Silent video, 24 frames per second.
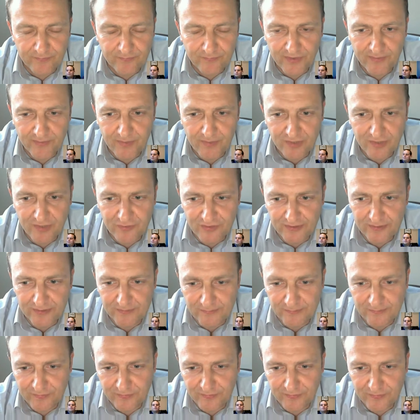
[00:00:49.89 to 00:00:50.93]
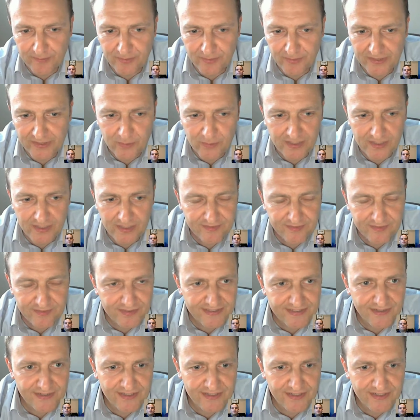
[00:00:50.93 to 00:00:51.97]
very much so. 3 big ones
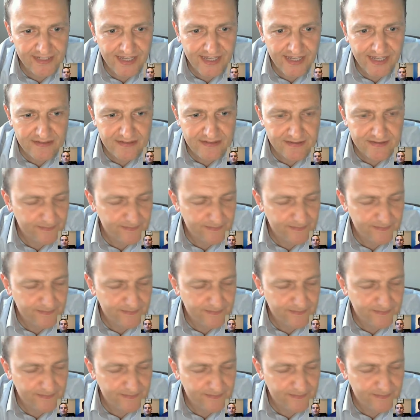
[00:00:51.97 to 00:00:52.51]
in there at the end.